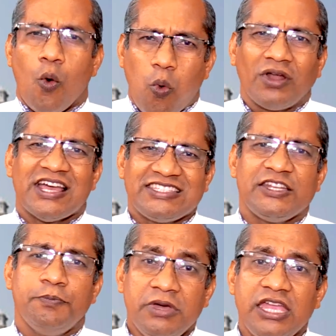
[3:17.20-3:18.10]
What does
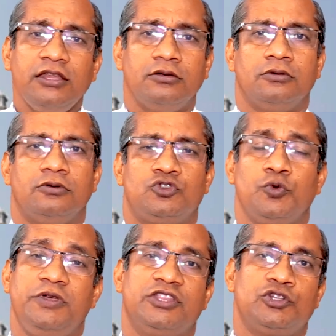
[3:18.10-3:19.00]
it mean
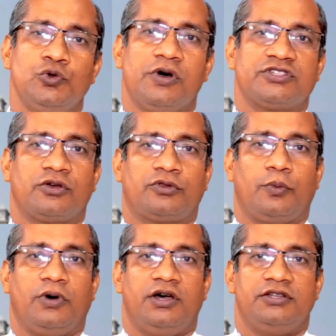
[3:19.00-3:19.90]
to be the doers of the
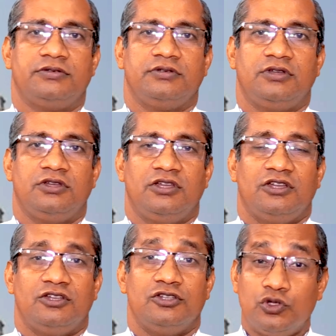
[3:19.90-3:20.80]
word?
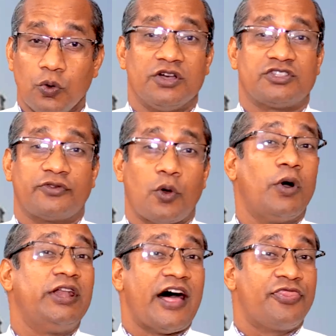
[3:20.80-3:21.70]
Doers of the
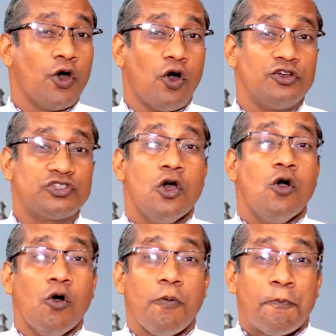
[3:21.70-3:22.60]
word are those
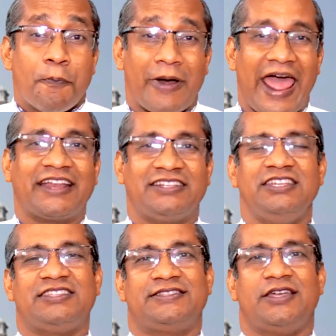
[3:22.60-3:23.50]
who
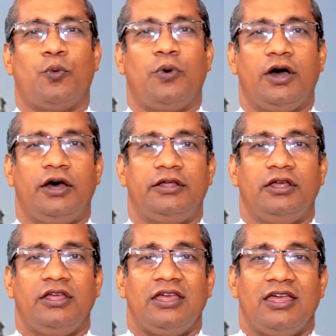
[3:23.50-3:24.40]
practice the
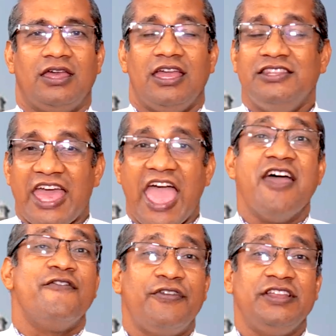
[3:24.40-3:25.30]
word in their
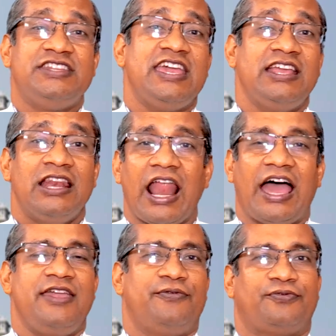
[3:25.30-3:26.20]
everyday
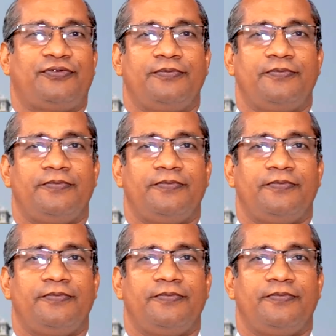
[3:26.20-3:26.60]
life.